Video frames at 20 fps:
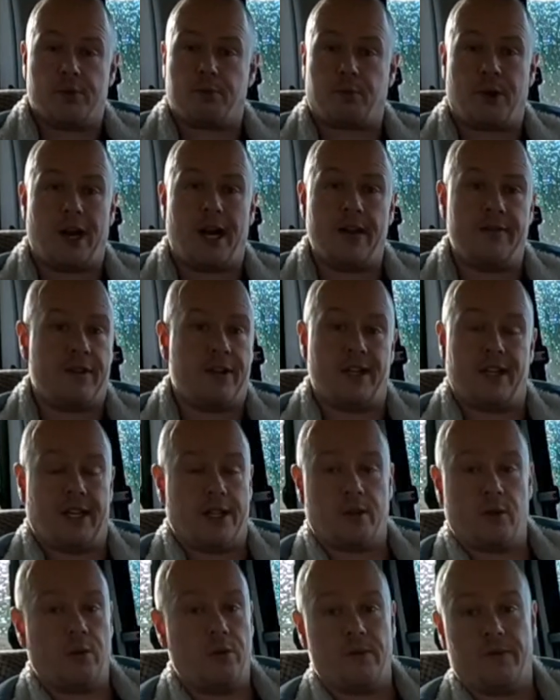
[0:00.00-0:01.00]
private,
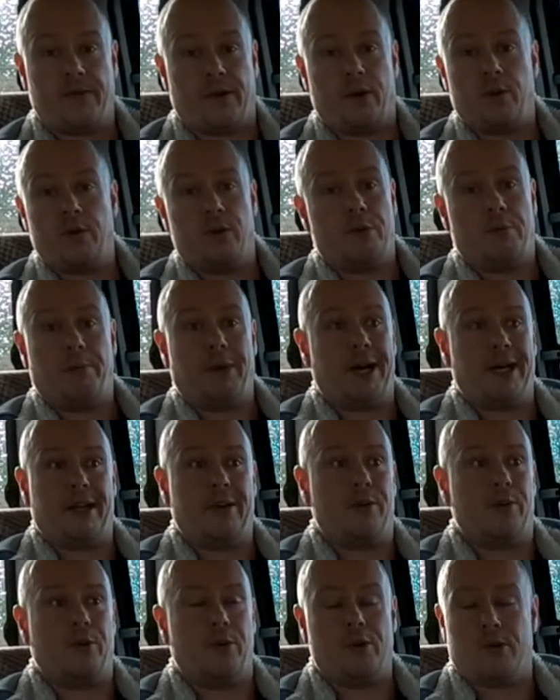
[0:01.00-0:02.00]
I don't follow them back
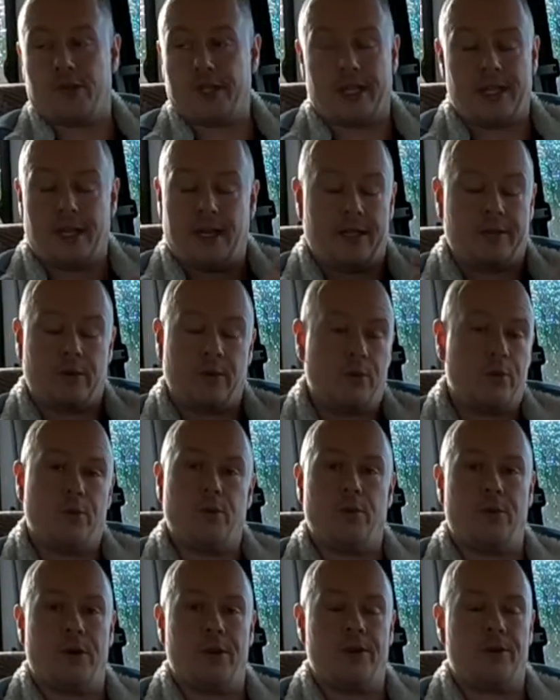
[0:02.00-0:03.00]
at all, because I don't
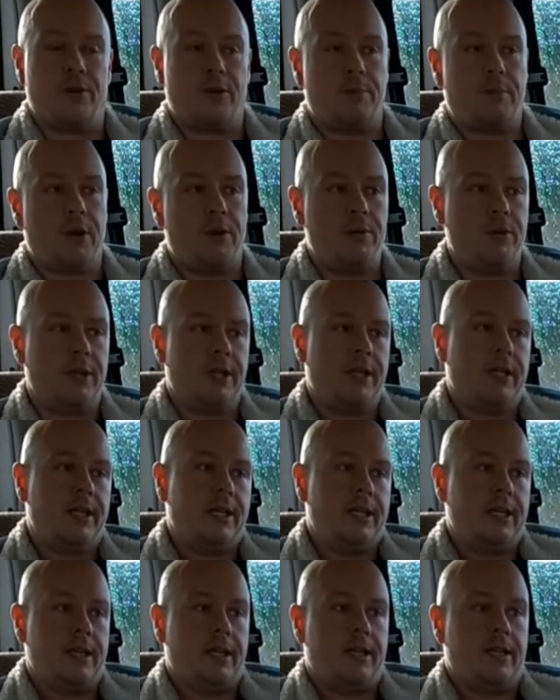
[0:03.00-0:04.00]
know what they're about.
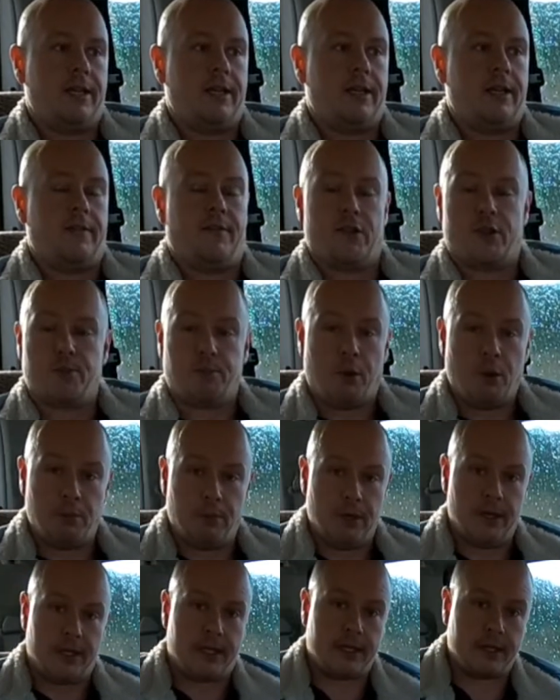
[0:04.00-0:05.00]
If it's
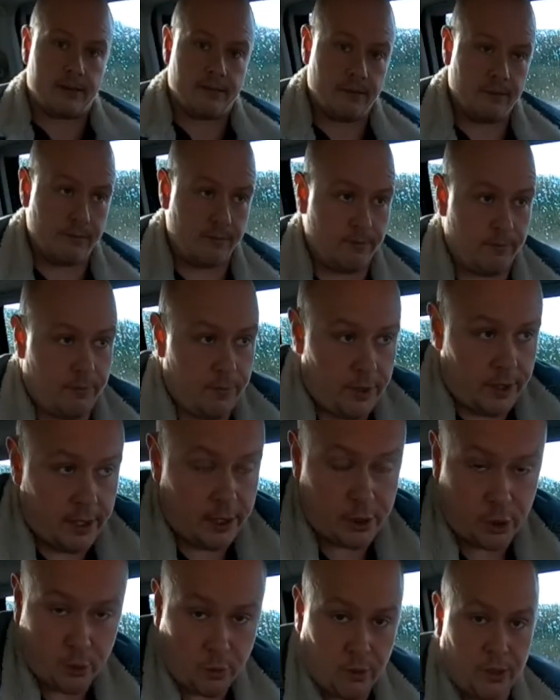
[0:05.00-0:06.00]
public and
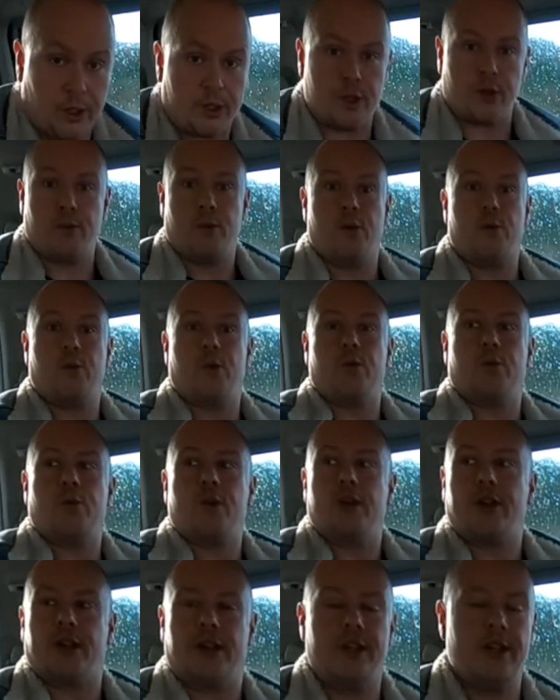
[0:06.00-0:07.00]
it's all to do with
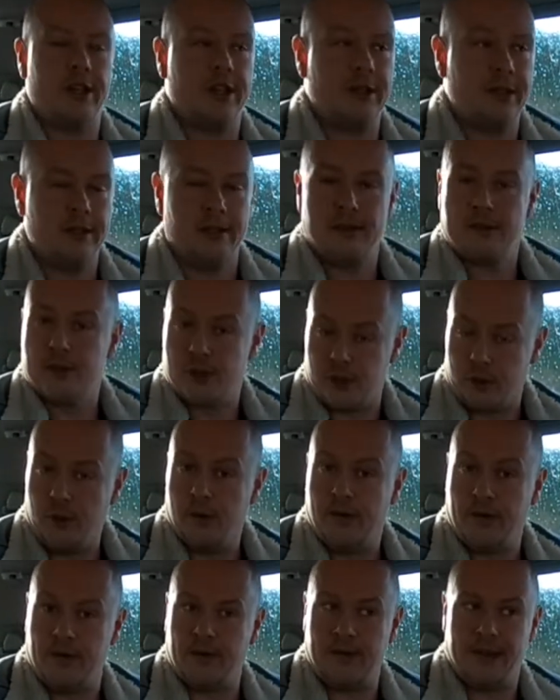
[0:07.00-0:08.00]
woodworking
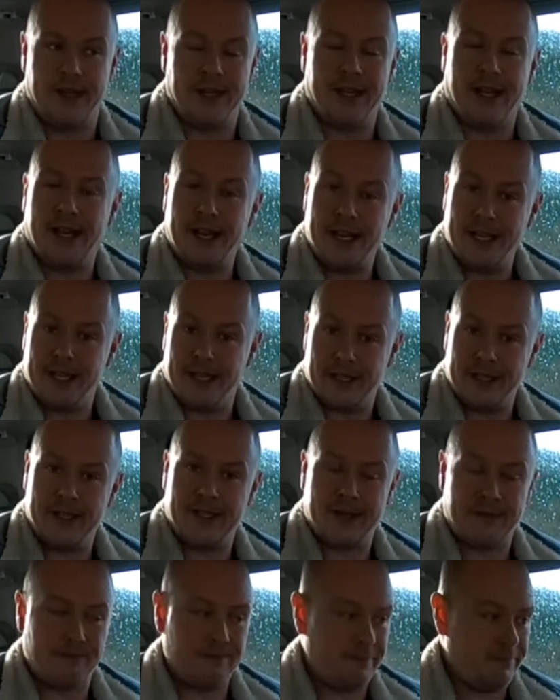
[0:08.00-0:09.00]
stuff and I like
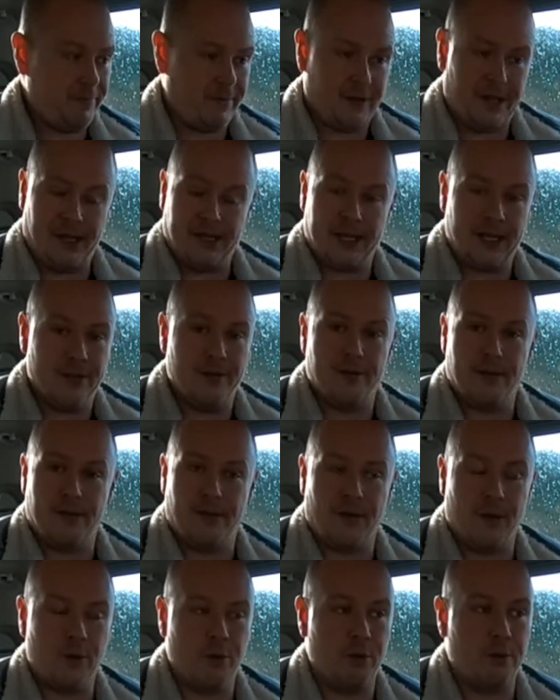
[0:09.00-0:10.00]
it, I give them a
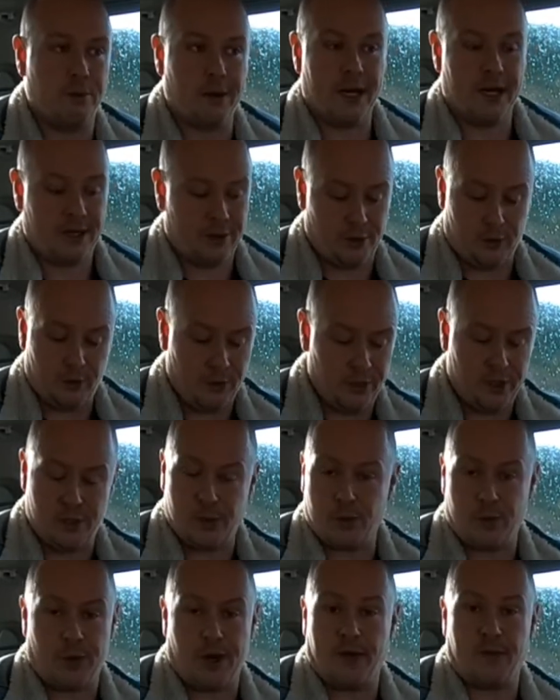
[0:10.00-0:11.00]
follow back. So this
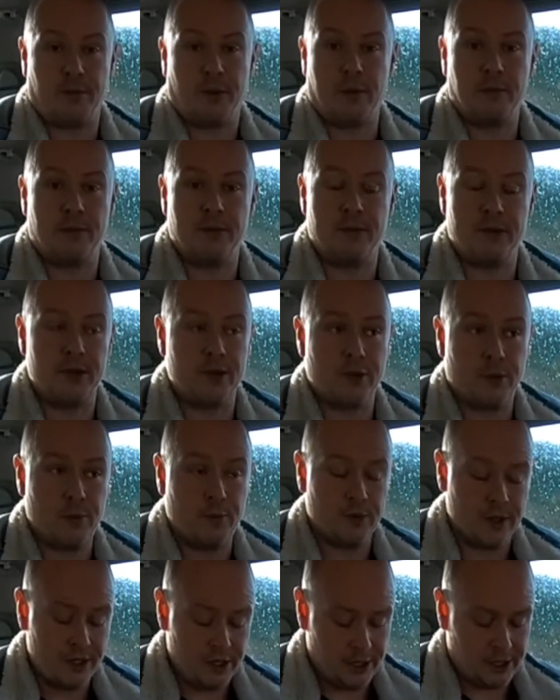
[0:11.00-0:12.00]
is what I've probably
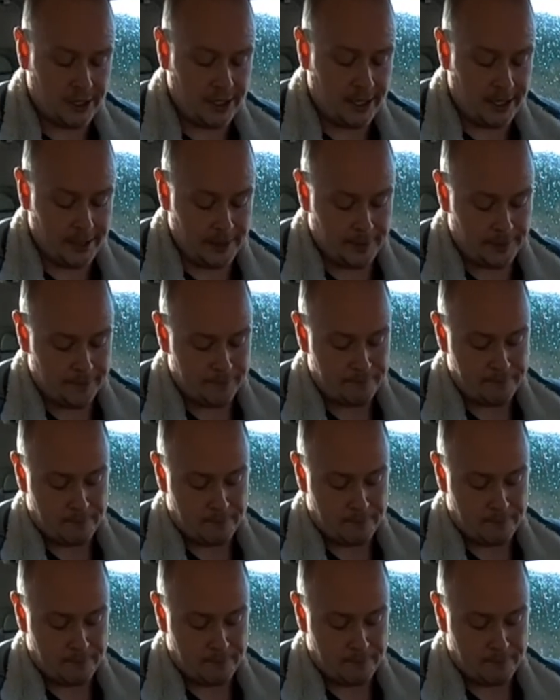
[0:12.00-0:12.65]
done with this guy.